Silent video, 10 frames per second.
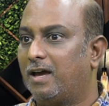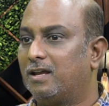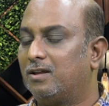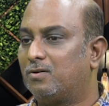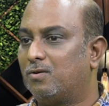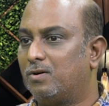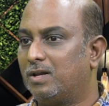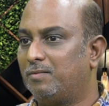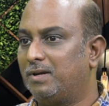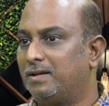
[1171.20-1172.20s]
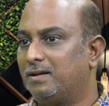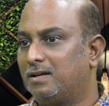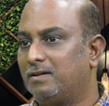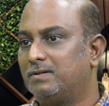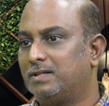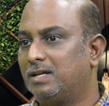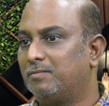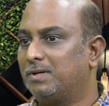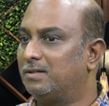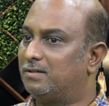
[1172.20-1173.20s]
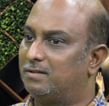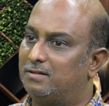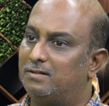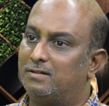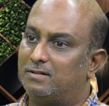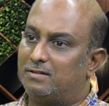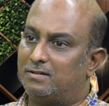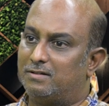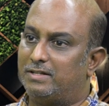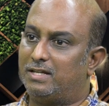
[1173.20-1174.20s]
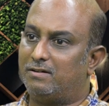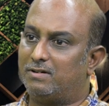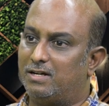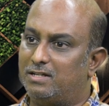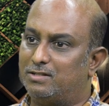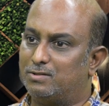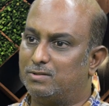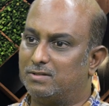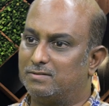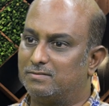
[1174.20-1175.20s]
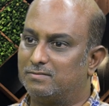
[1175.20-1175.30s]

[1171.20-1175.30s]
and the court immediately, within a month, they gave a release to her.